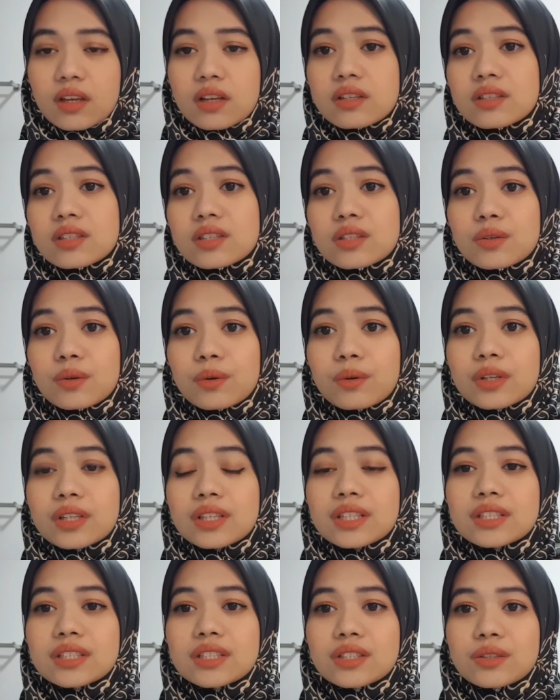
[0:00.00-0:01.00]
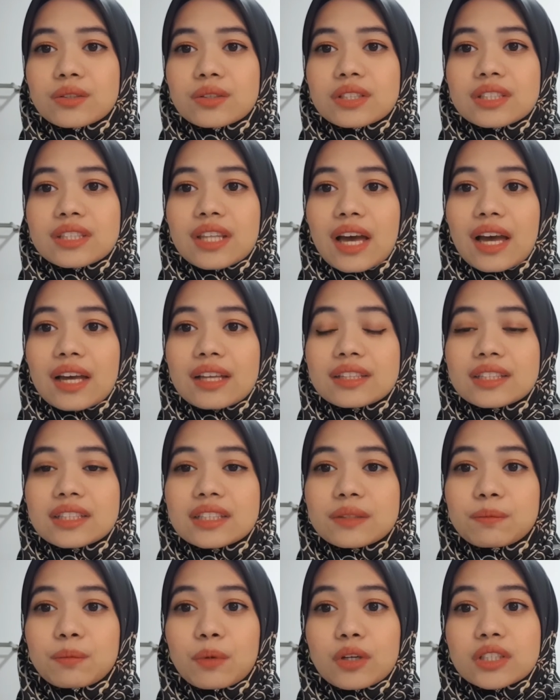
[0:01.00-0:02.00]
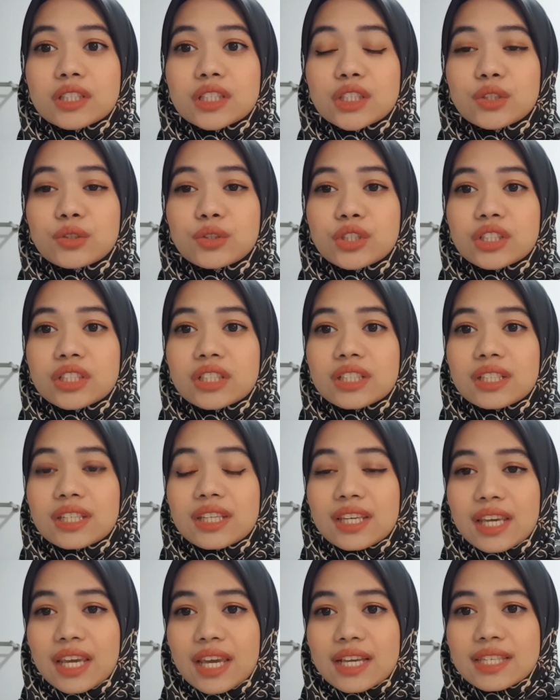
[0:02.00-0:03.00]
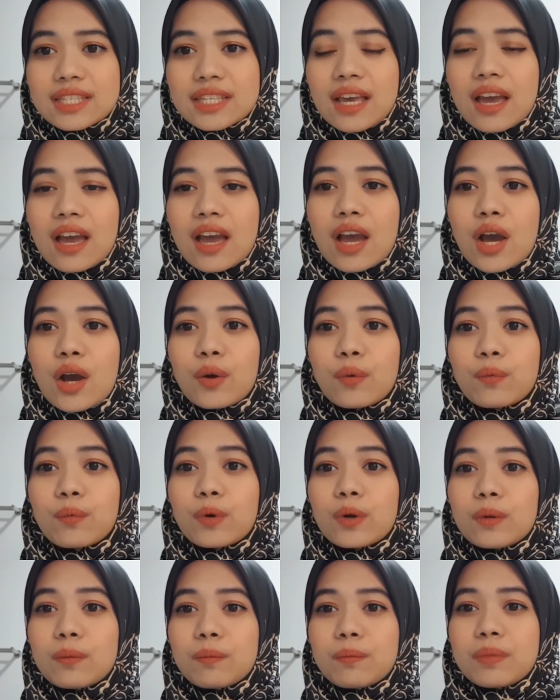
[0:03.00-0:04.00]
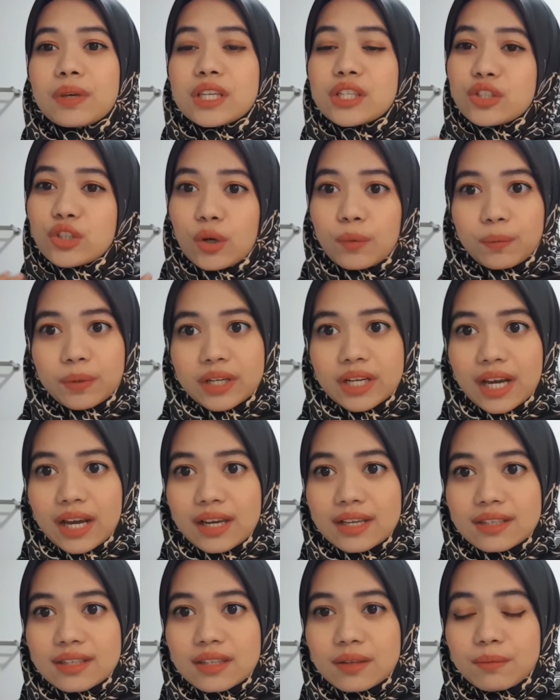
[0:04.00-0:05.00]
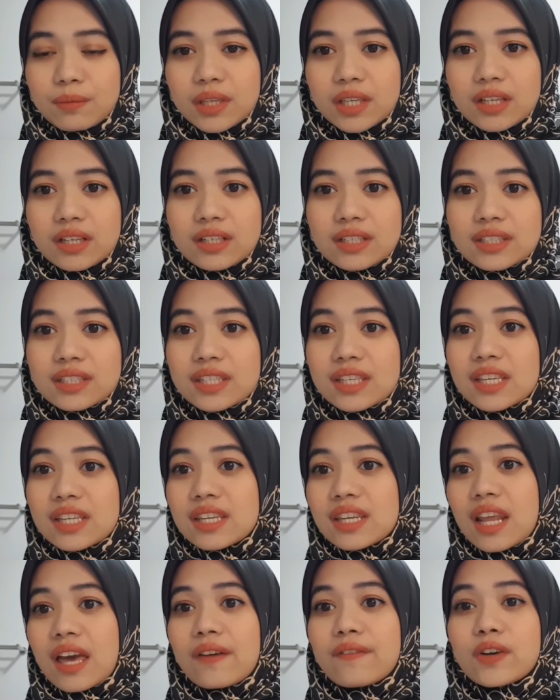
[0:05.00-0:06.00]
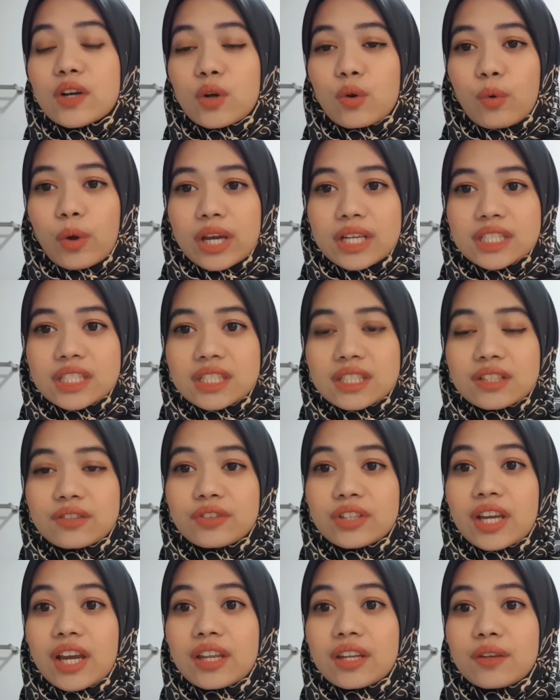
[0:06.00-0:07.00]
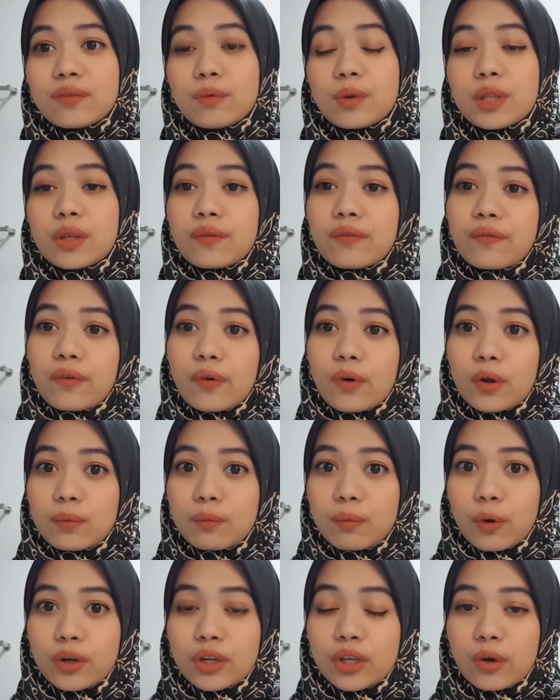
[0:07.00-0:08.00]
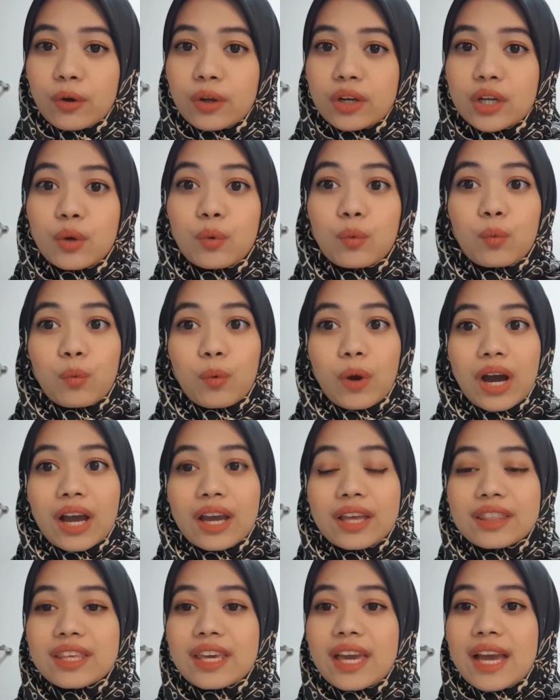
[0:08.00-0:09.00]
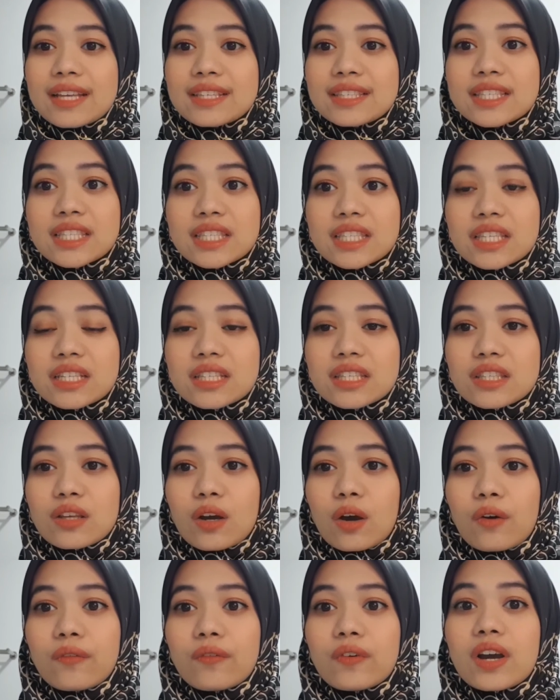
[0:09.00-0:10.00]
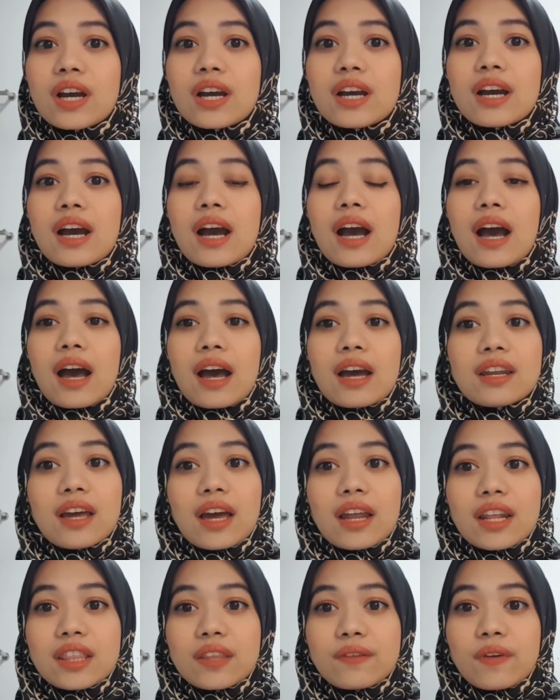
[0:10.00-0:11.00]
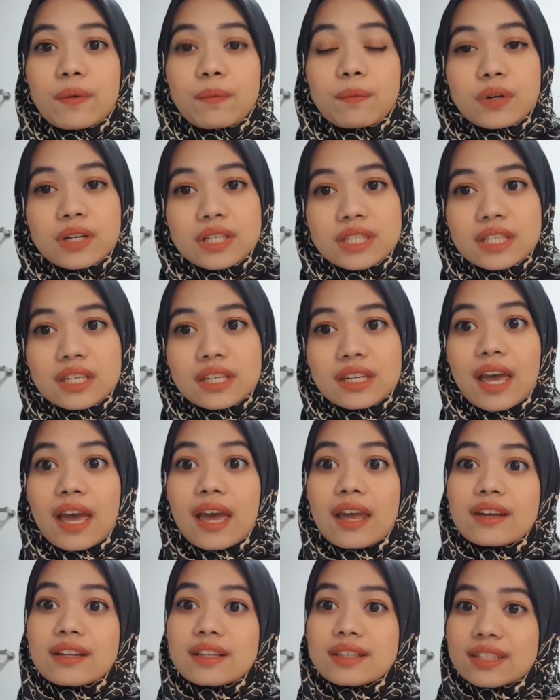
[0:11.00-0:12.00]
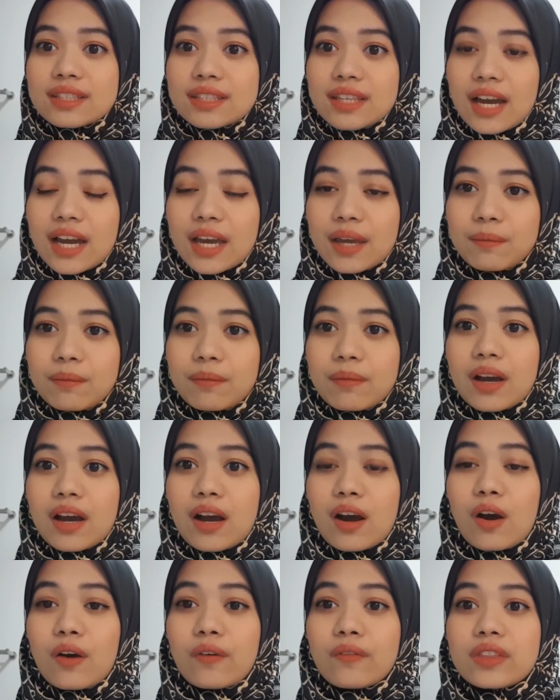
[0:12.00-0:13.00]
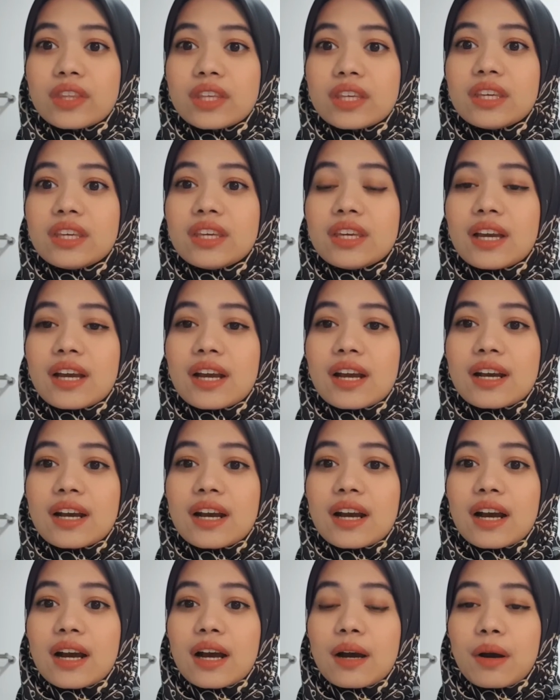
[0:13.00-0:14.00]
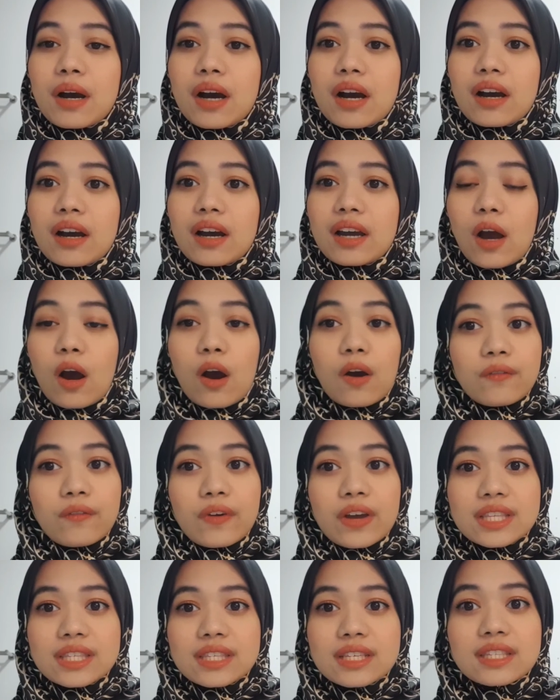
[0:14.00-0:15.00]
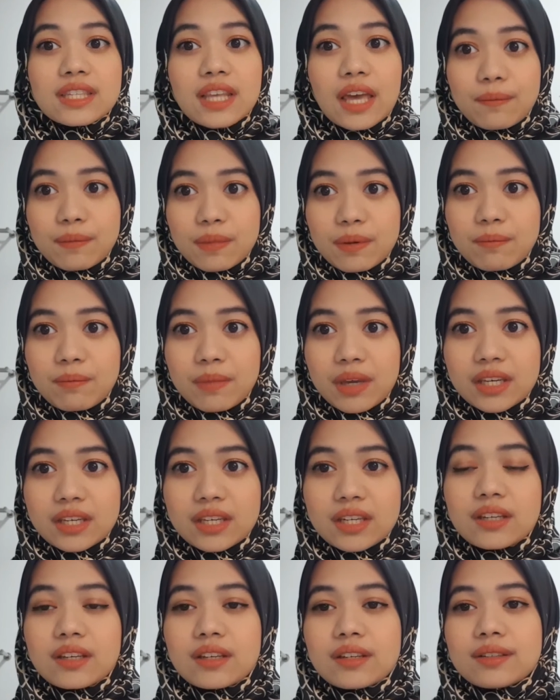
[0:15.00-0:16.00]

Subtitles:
So this shows that the prosecution case would be jeopardized because he never questioned regarding with the full body order why the existence of unidentified person at the time of the offences have been made.